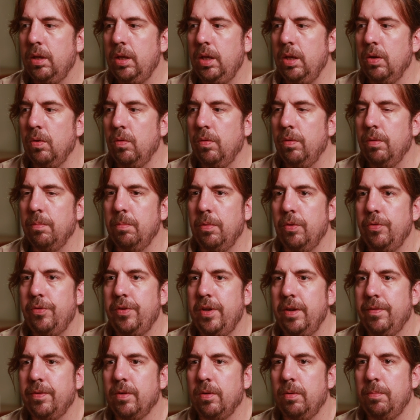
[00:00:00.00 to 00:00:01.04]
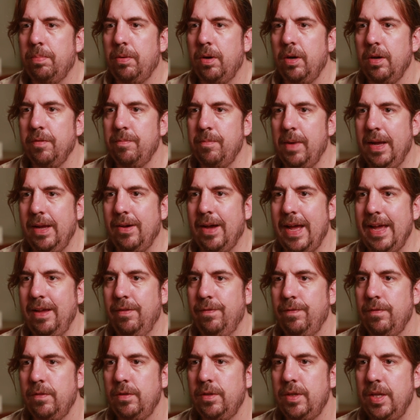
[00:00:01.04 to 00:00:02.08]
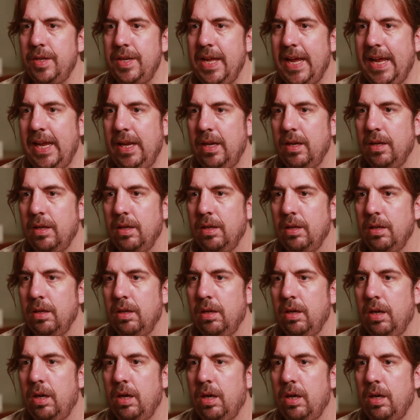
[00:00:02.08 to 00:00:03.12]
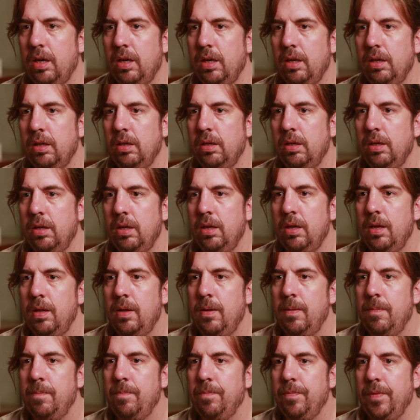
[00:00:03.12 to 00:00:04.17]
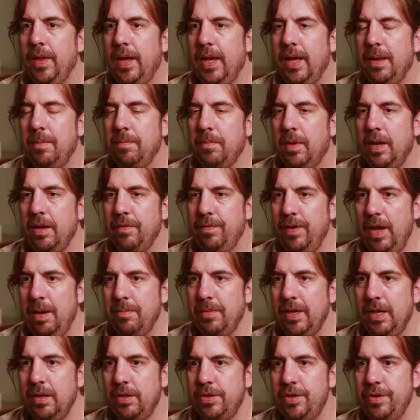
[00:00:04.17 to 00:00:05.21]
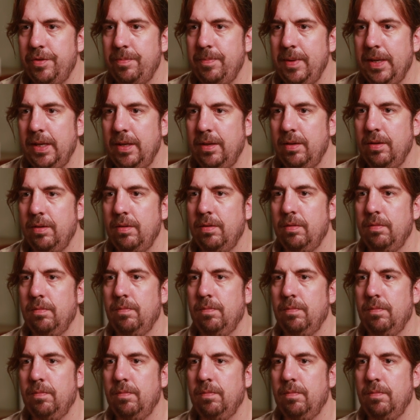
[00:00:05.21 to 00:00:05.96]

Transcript: you know, the most difficult part of my life to date, and my family had just been